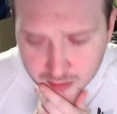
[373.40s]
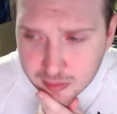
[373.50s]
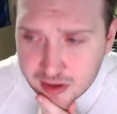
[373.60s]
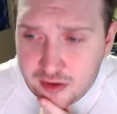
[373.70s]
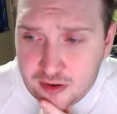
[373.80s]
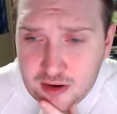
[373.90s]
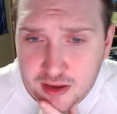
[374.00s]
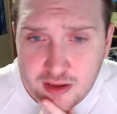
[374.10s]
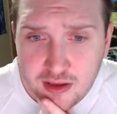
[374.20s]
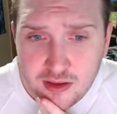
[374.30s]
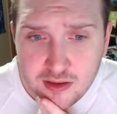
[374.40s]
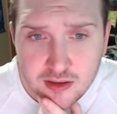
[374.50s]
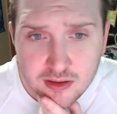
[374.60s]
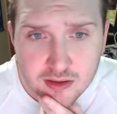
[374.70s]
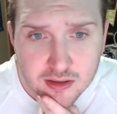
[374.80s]
Mender a
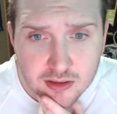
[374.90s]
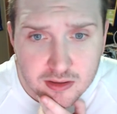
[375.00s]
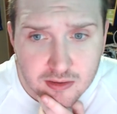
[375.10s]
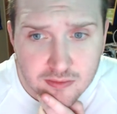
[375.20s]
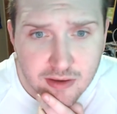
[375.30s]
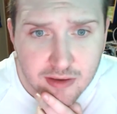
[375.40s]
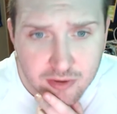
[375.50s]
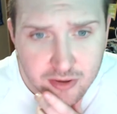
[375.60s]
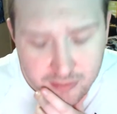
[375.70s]
five out of